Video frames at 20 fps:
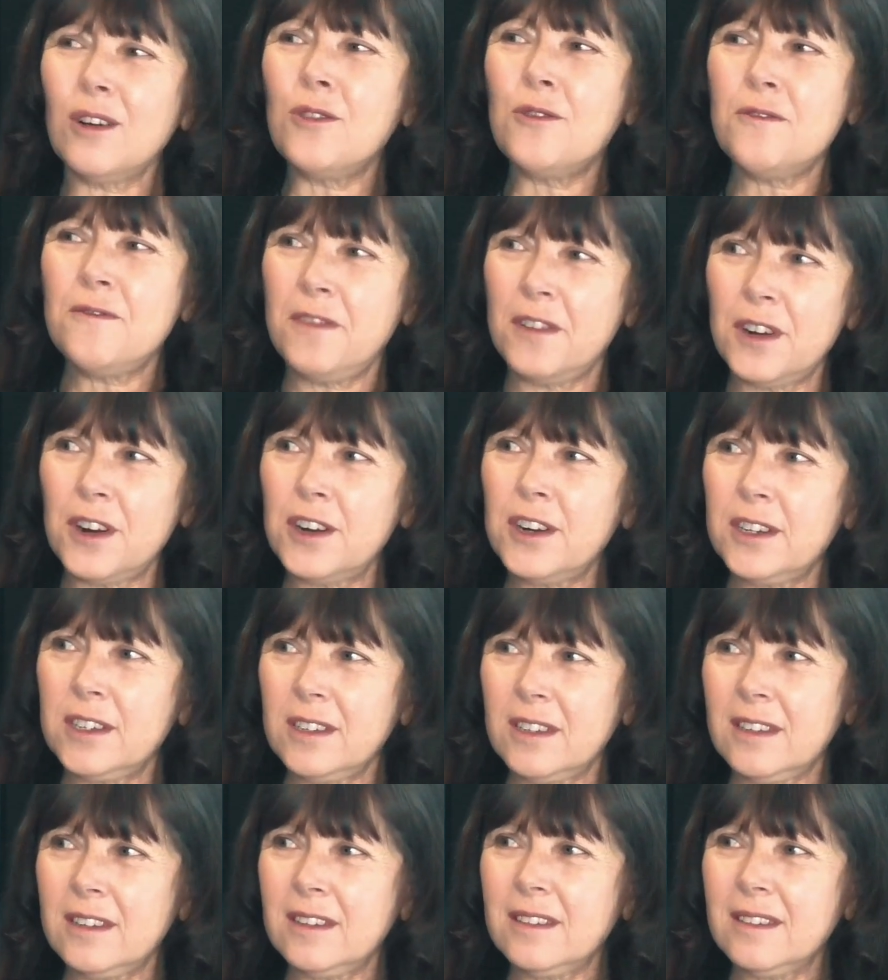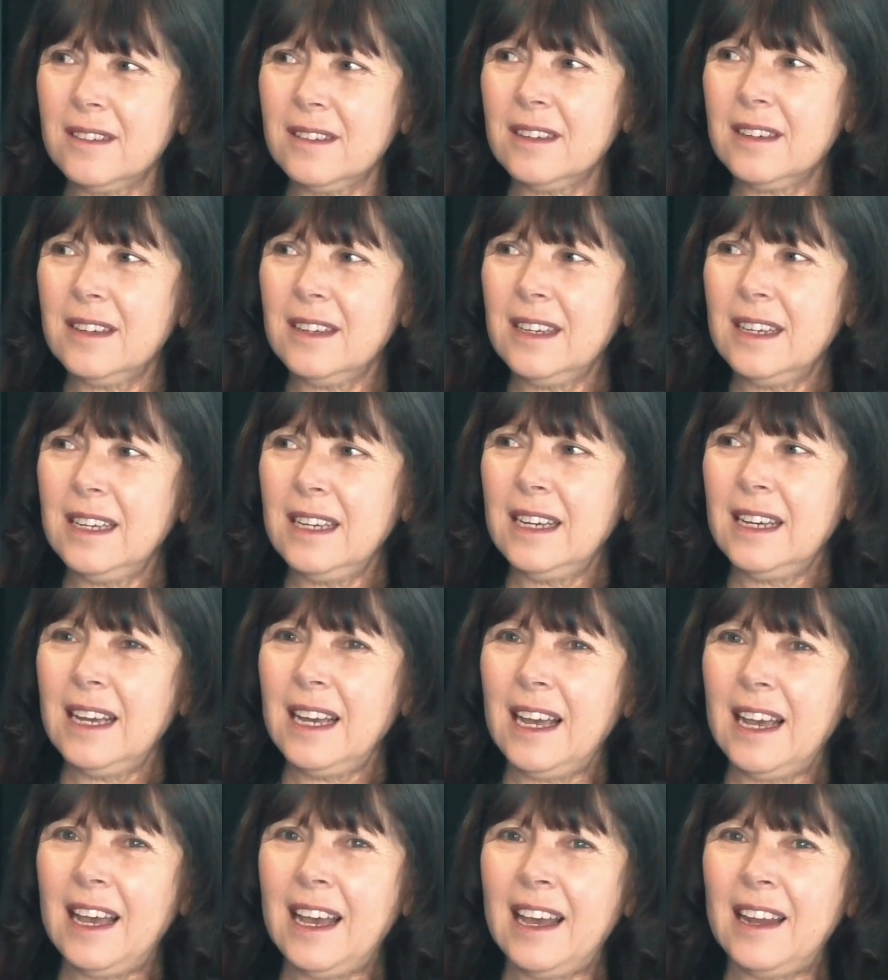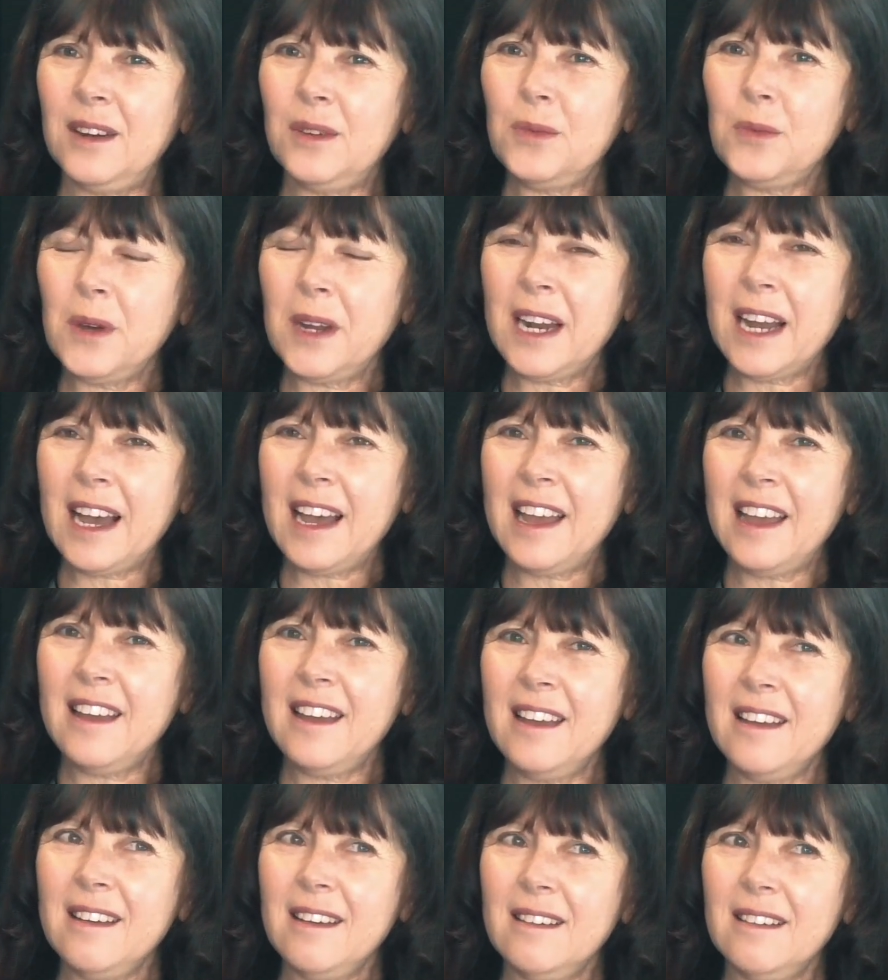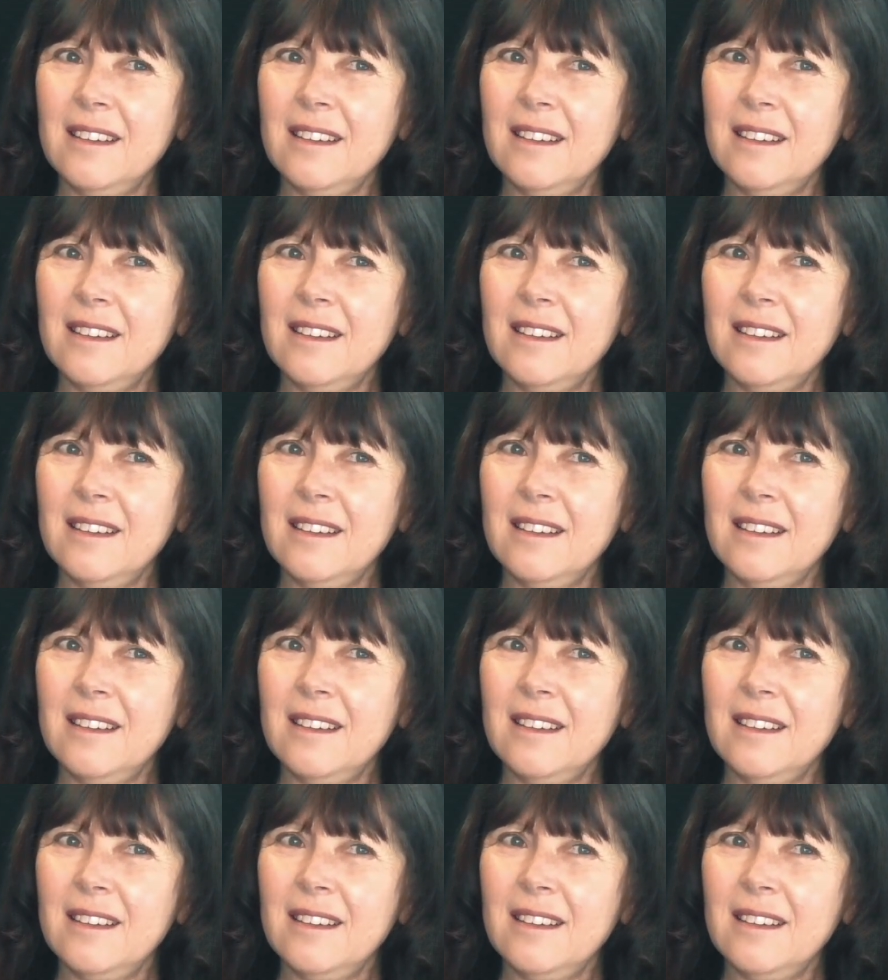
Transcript: overt. And when I